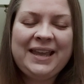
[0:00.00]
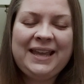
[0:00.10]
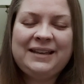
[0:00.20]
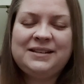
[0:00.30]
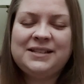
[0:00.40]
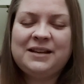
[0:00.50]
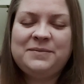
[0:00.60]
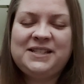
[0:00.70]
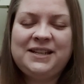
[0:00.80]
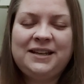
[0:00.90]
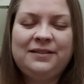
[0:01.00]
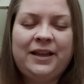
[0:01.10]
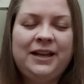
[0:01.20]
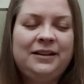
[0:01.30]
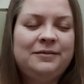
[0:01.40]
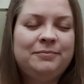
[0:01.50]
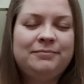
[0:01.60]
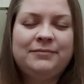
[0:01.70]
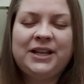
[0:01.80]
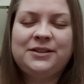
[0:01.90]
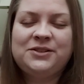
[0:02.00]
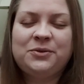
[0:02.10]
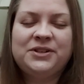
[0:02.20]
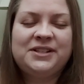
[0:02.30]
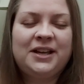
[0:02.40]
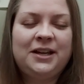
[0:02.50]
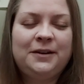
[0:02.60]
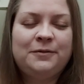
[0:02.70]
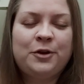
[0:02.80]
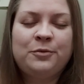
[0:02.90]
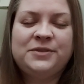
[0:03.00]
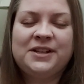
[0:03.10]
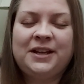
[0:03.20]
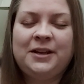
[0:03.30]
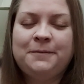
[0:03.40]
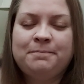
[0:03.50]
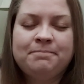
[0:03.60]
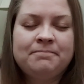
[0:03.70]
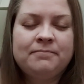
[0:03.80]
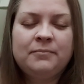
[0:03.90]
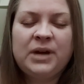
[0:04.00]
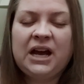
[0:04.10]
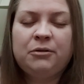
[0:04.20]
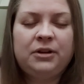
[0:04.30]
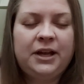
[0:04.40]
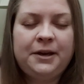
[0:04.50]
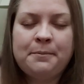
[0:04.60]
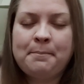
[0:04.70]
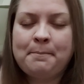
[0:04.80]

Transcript: And I'm seeing light, like source light, home's light, our light.